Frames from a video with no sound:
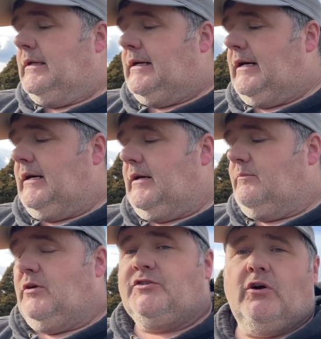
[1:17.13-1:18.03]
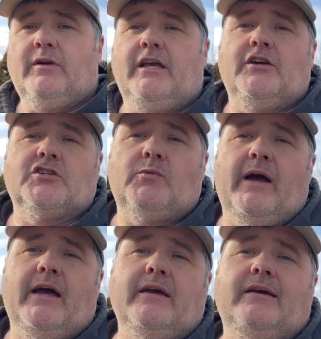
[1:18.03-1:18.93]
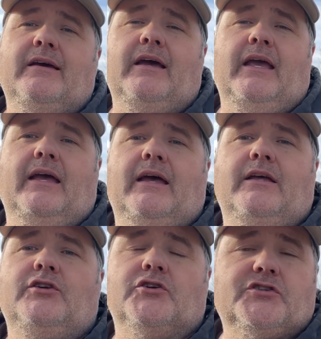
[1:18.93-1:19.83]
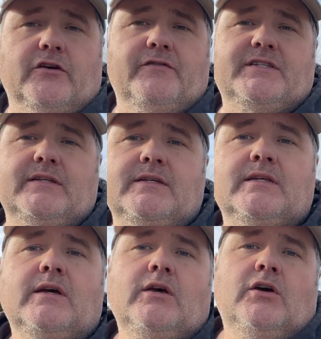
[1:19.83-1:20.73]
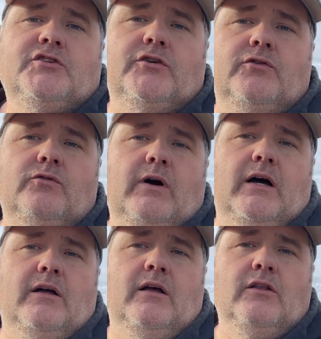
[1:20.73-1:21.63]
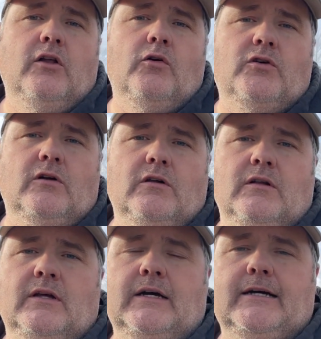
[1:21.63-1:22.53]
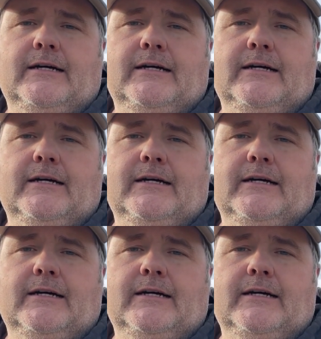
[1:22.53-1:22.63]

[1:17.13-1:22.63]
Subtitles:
Donate your swag and your services to local